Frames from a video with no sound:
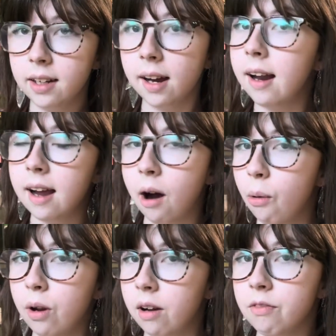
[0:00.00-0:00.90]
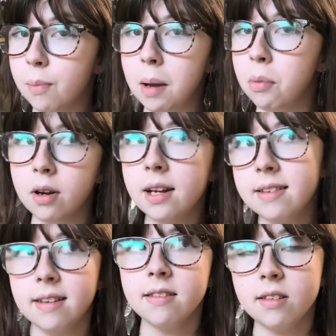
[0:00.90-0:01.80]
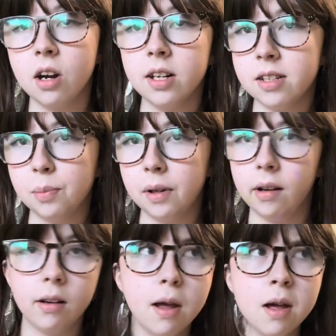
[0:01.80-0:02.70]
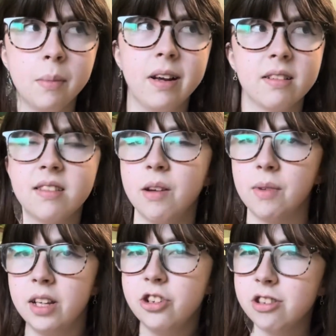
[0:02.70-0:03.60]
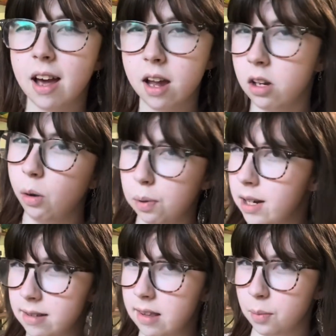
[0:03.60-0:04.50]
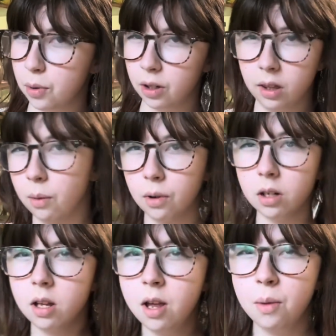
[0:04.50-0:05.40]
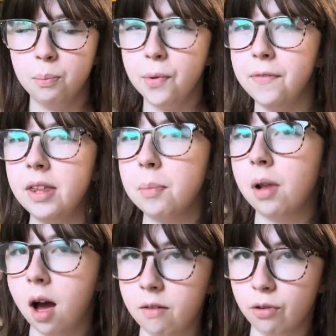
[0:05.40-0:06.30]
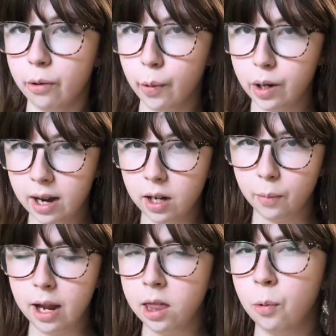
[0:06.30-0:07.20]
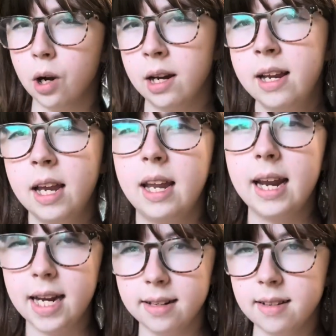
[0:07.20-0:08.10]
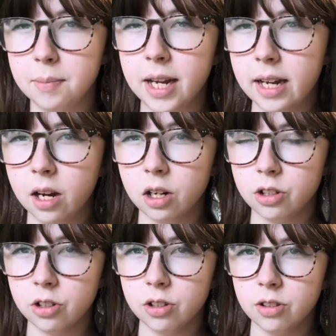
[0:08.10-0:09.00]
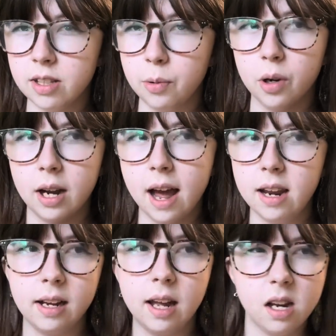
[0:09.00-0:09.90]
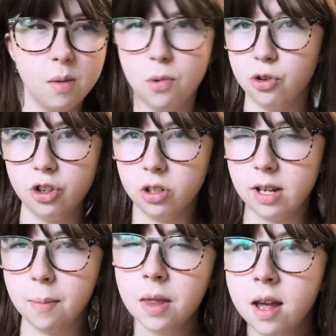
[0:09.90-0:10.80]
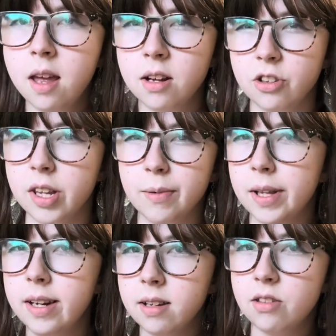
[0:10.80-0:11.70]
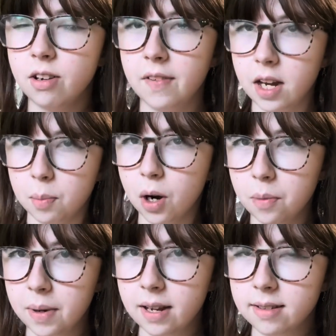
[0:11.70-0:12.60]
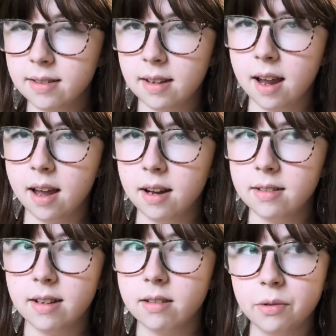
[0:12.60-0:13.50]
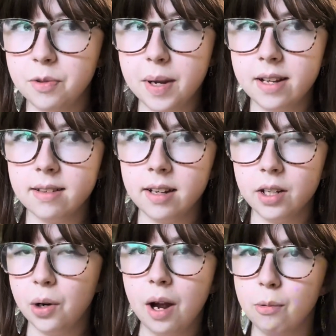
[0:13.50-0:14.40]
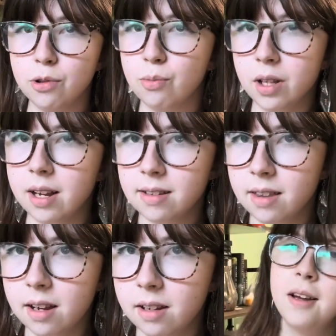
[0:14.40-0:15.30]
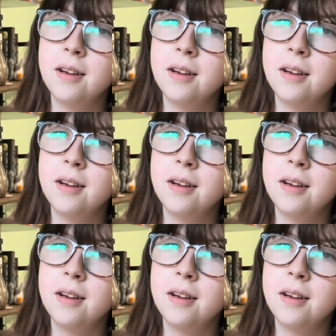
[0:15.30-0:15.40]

cut out of my book since starting to plan because they really just had no place in the book. They weren't moving the plot forward in any way. They weren't enhancing my characters. They weren't adding any emotional depth. So they really didn't serve any purpose, and since I was pantsing, I wasn't realizing that.